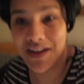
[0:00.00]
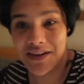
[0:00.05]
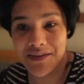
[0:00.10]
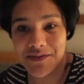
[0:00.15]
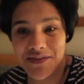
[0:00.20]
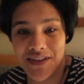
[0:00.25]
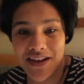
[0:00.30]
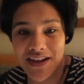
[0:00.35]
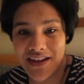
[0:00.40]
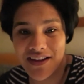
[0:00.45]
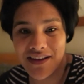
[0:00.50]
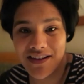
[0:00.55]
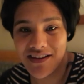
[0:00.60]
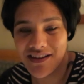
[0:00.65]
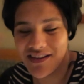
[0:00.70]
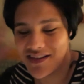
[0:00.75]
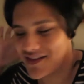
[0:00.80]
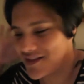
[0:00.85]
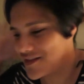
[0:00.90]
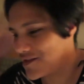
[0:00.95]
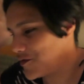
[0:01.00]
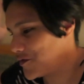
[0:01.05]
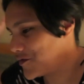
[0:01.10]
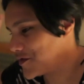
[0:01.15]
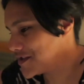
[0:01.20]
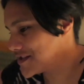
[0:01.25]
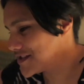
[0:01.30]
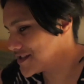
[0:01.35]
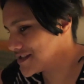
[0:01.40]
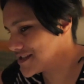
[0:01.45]
I have like
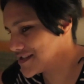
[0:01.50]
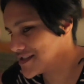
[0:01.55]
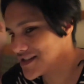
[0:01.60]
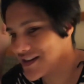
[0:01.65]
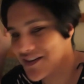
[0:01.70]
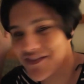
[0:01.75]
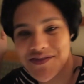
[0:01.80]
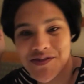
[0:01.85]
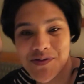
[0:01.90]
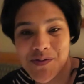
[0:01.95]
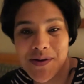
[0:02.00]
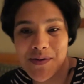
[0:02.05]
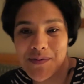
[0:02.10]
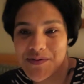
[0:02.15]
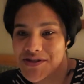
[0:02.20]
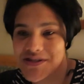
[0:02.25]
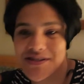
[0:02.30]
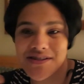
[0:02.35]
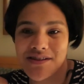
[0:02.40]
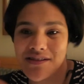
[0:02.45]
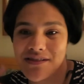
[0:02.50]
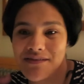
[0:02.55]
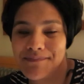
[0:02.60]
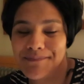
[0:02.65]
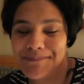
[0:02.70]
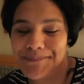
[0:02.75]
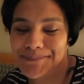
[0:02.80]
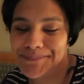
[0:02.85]
clothes and stuff to wear, which is good.